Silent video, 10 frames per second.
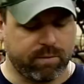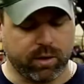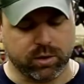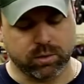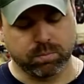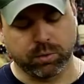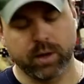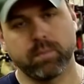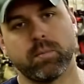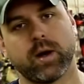the
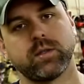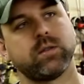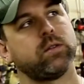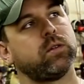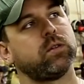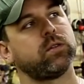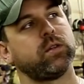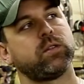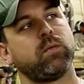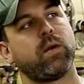split bus
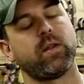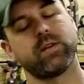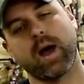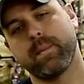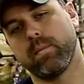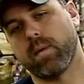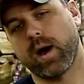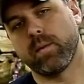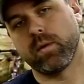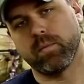system on the top and
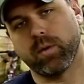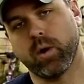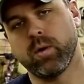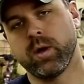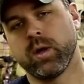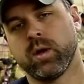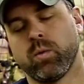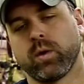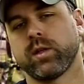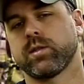bottom of the bow.
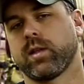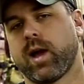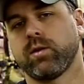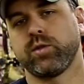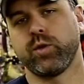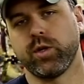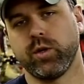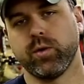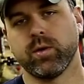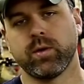What this allows you to
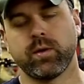do